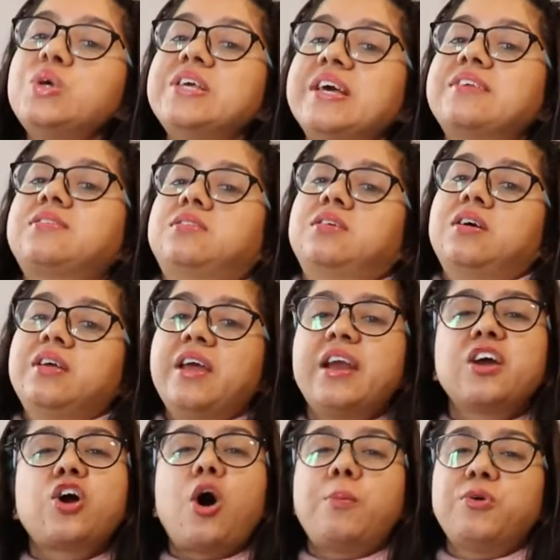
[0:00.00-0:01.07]
yes, get
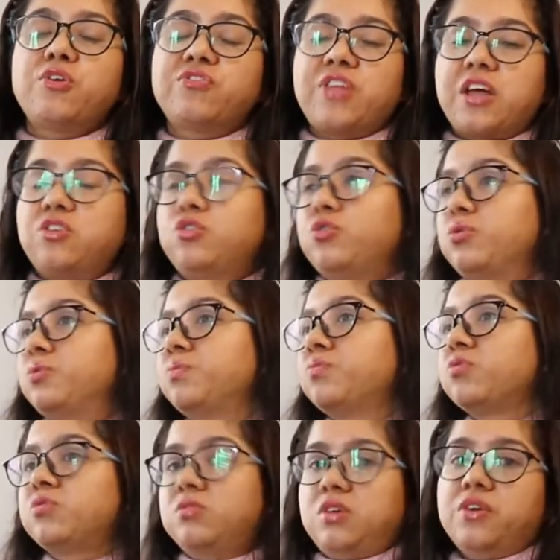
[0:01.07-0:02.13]
a copy of that too,
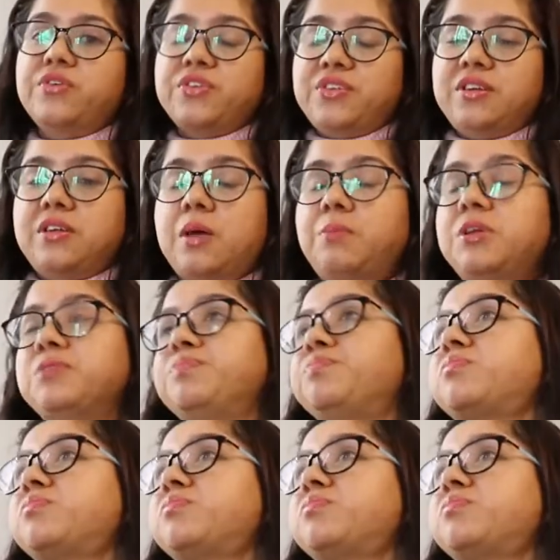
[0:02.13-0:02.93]
the receipt I mean.